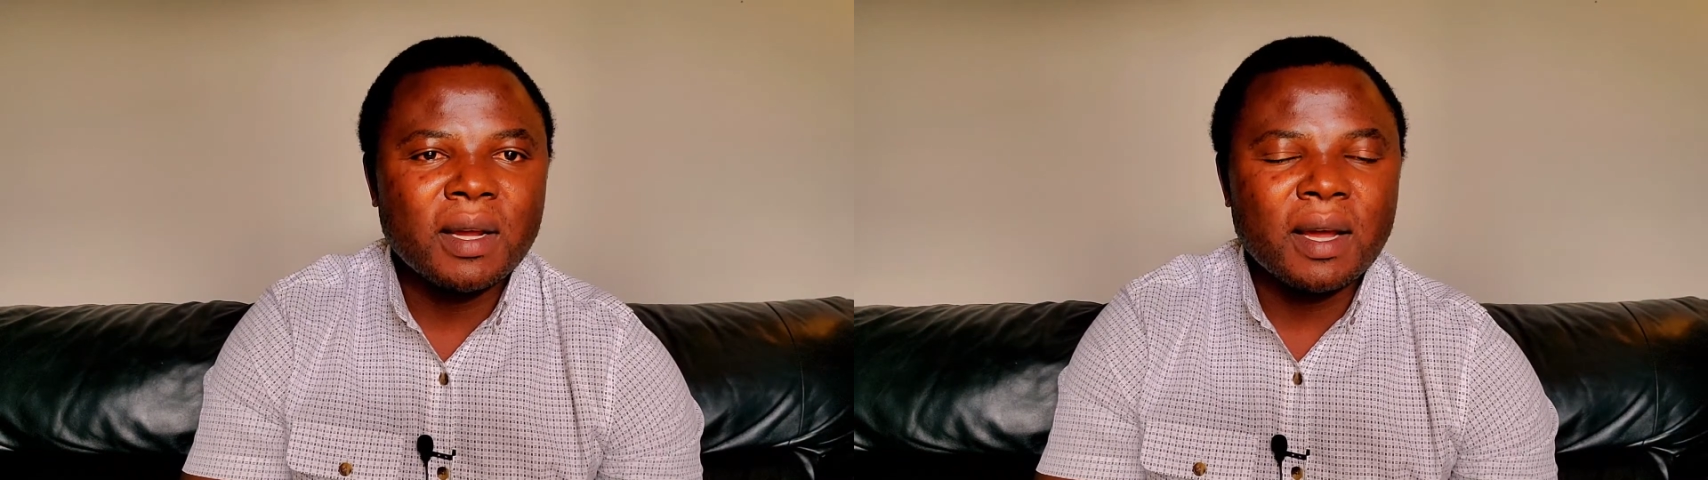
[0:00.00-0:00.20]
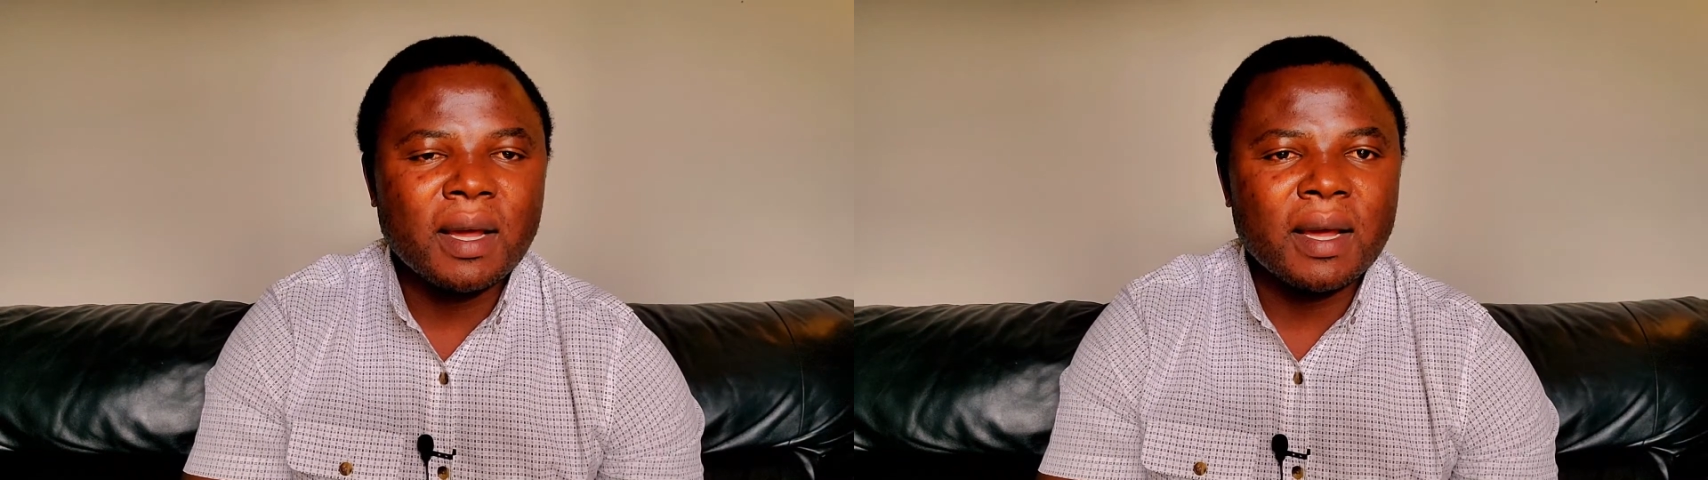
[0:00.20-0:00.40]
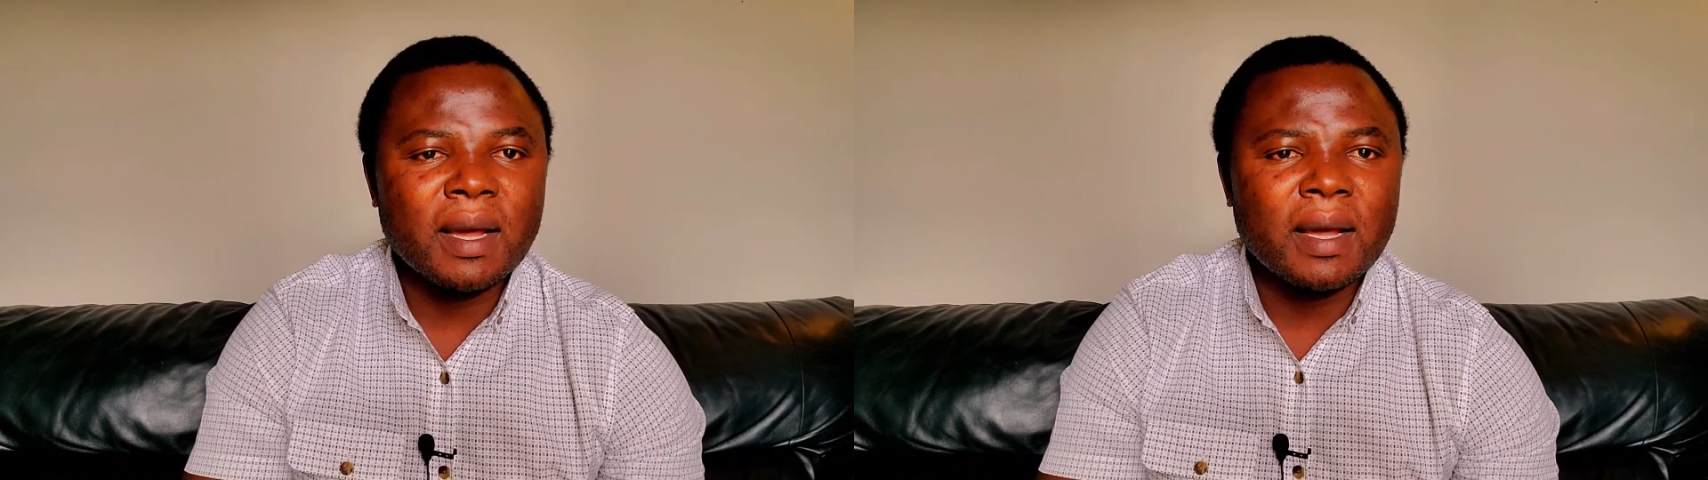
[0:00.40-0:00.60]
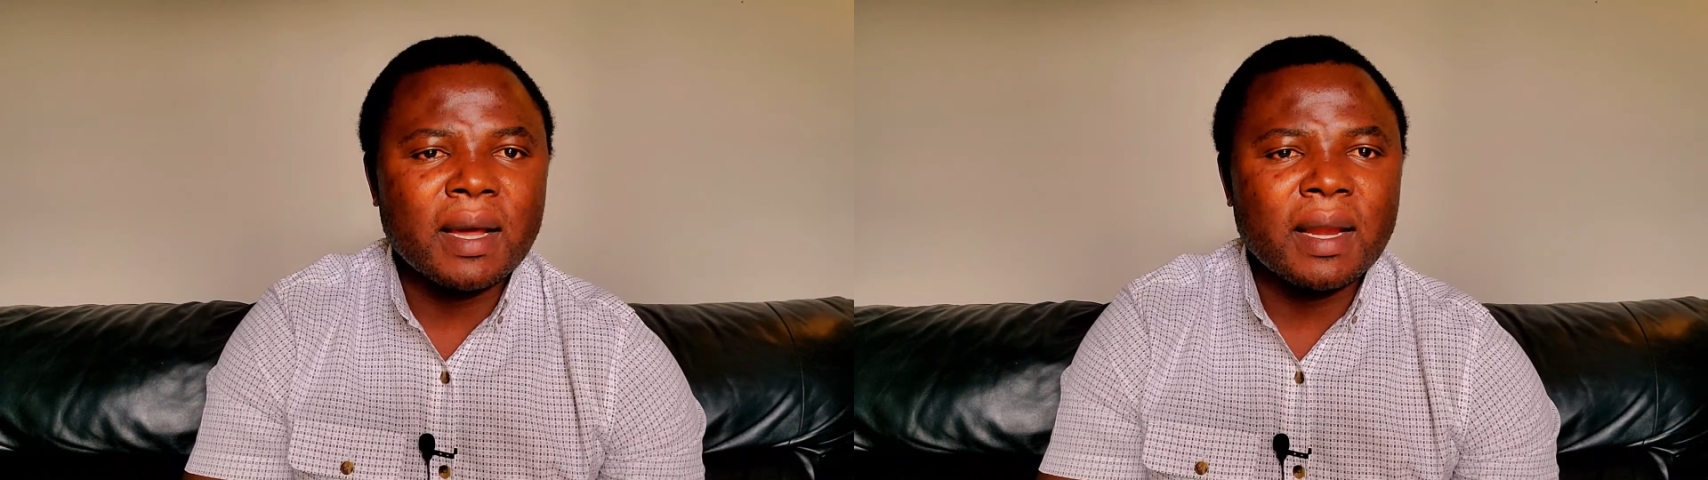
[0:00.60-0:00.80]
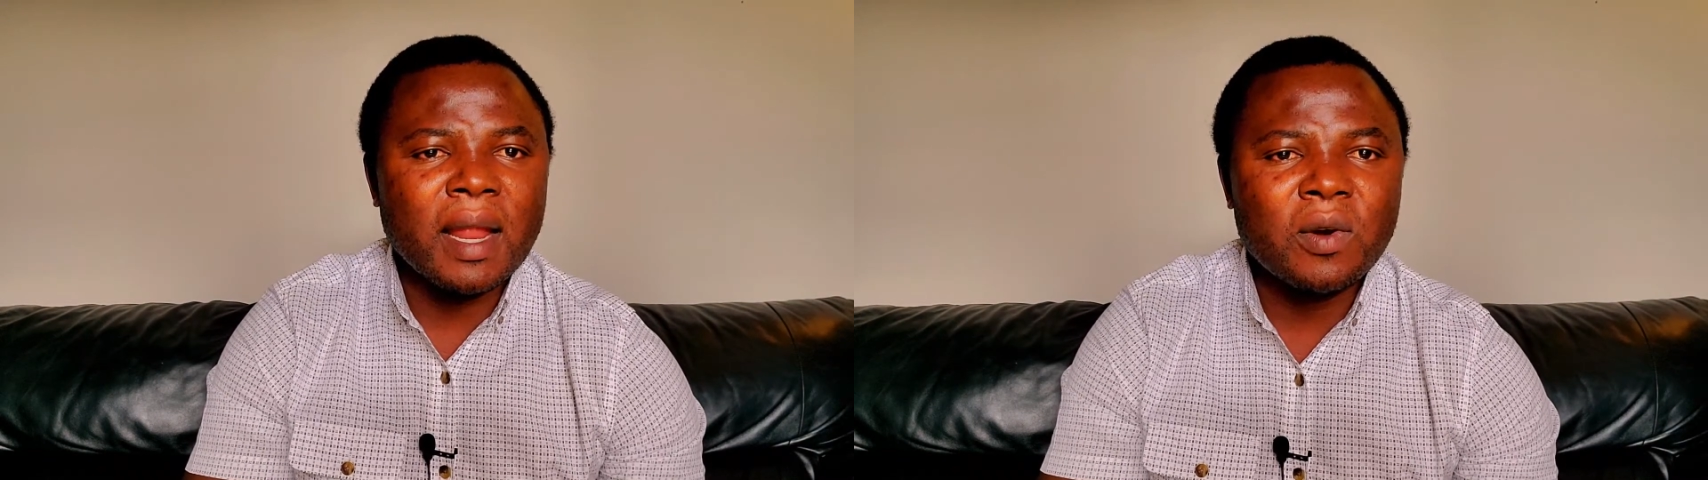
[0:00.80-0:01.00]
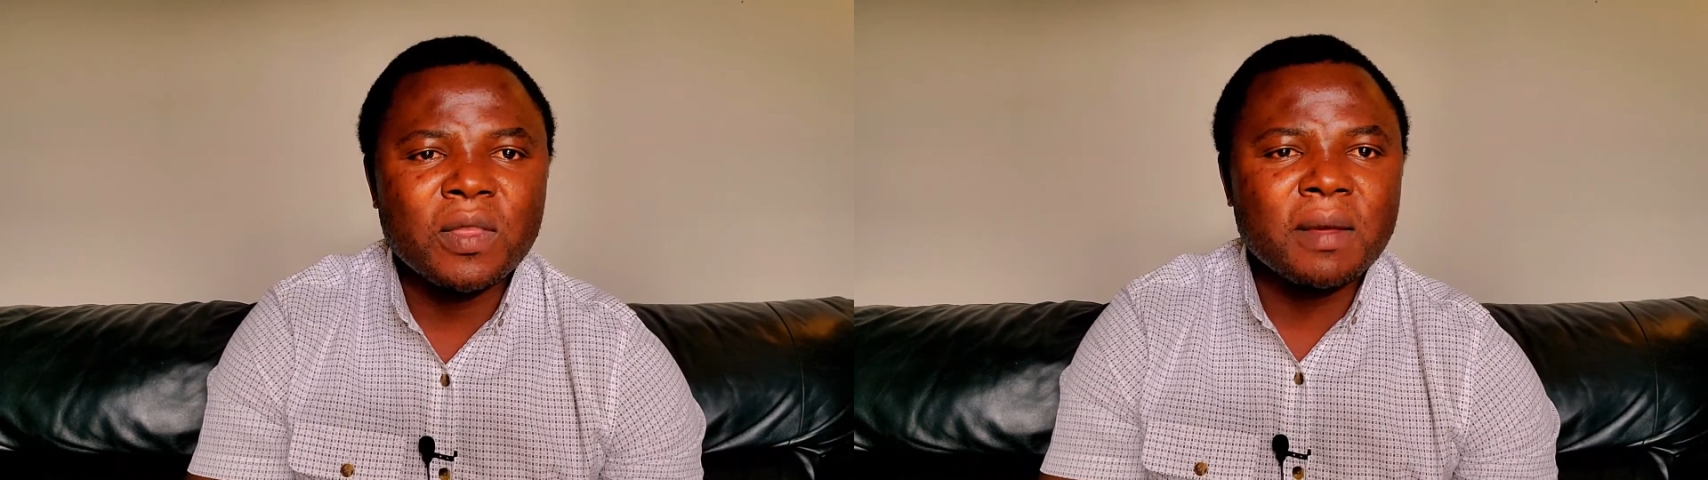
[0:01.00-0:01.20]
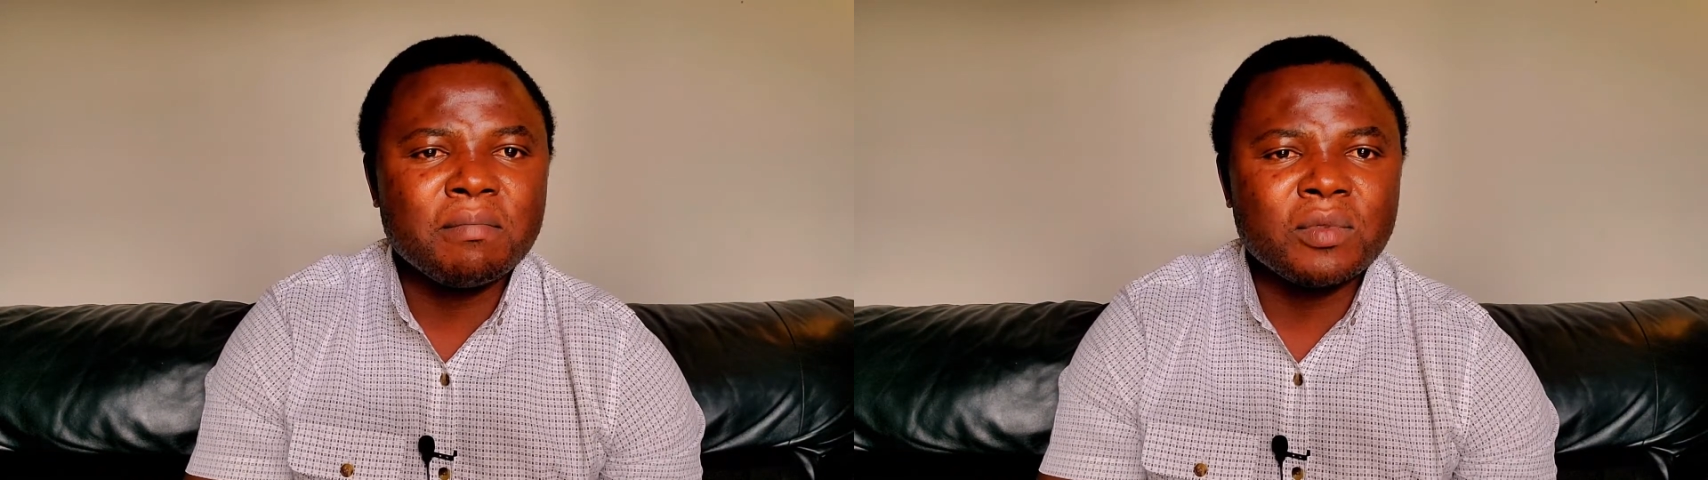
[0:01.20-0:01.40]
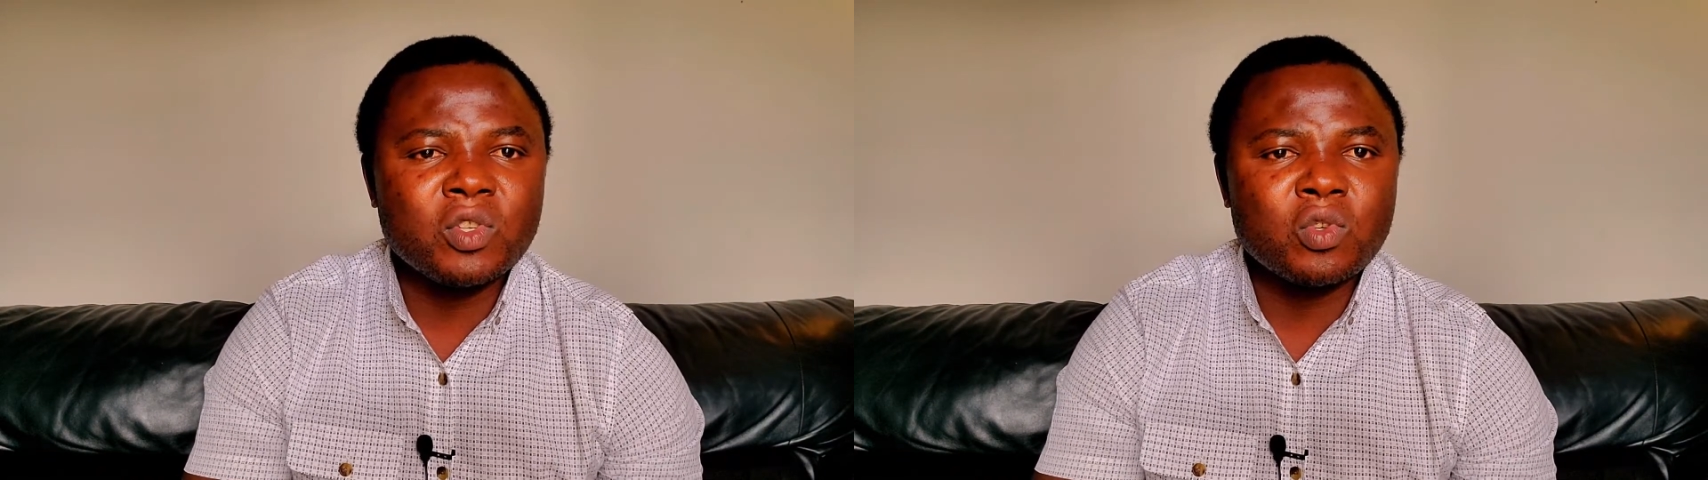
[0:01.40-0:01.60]
Allow
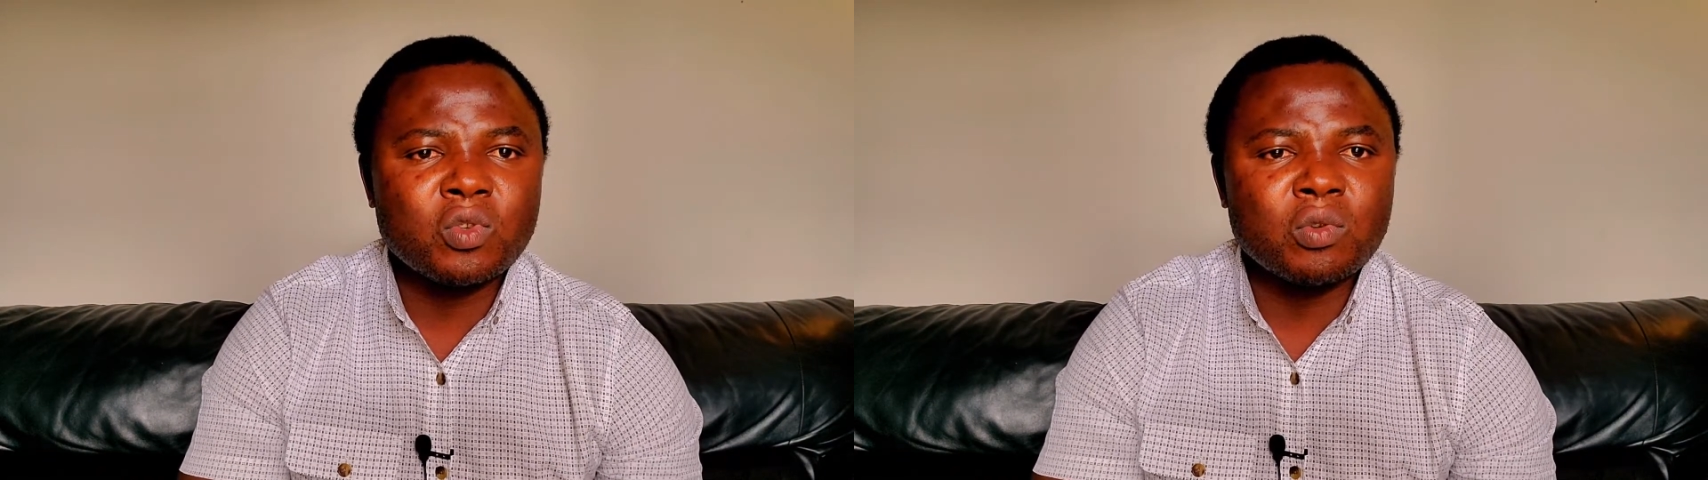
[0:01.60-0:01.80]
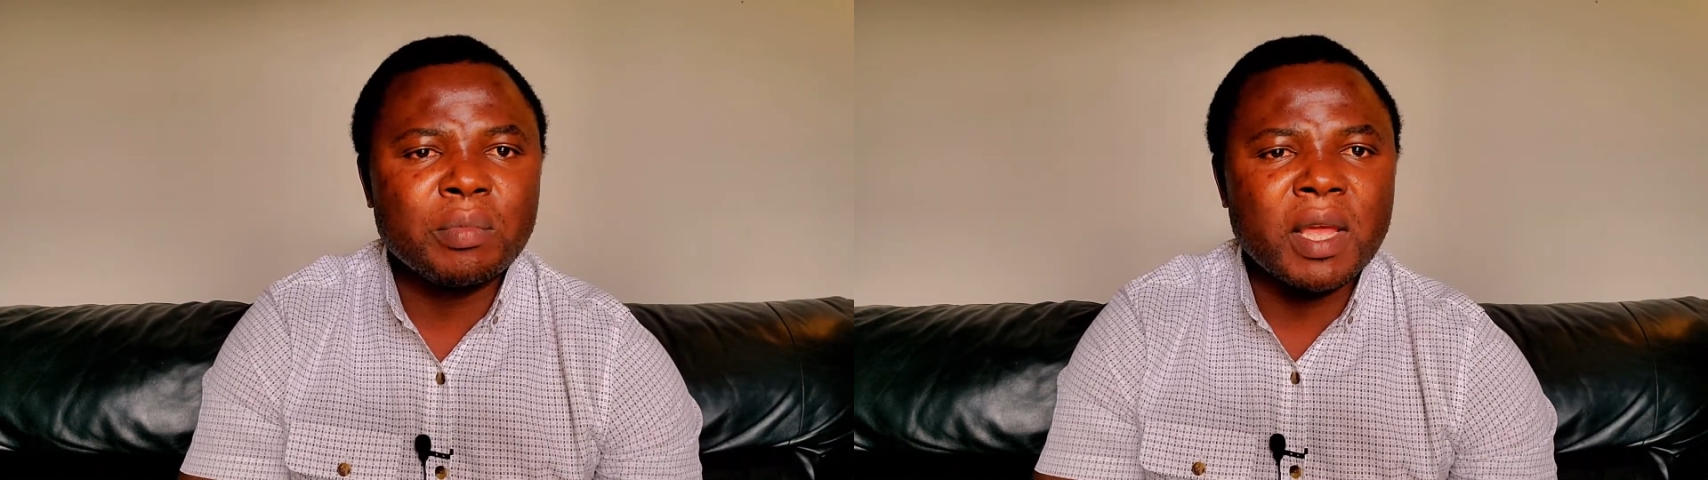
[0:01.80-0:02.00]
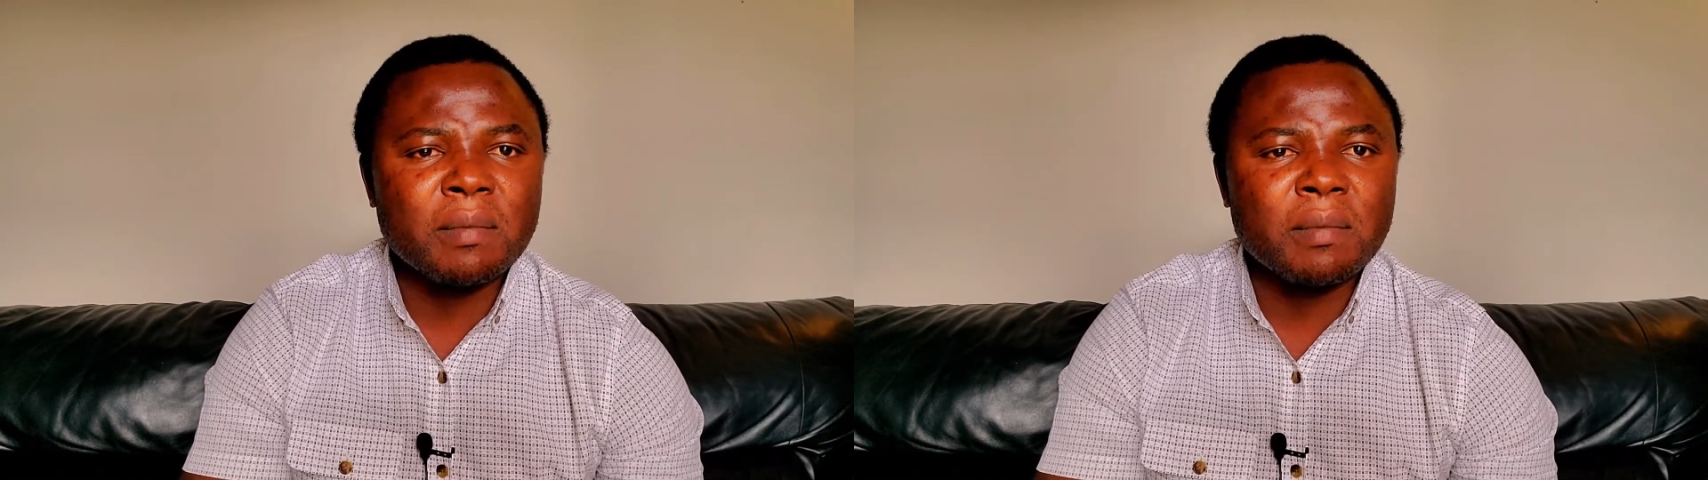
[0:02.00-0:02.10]
them to be